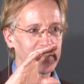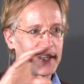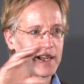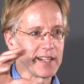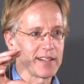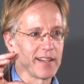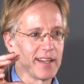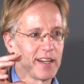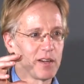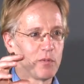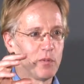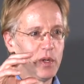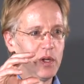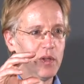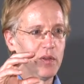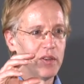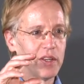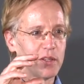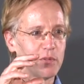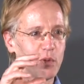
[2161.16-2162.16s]
the headline,
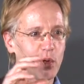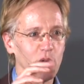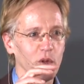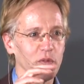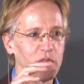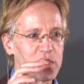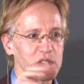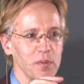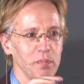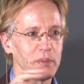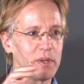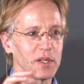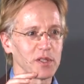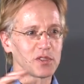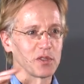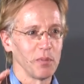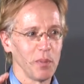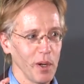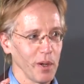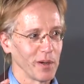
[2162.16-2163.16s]
Will the World Disappear
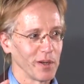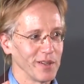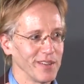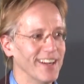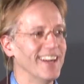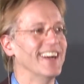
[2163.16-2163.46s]
Tomorrow?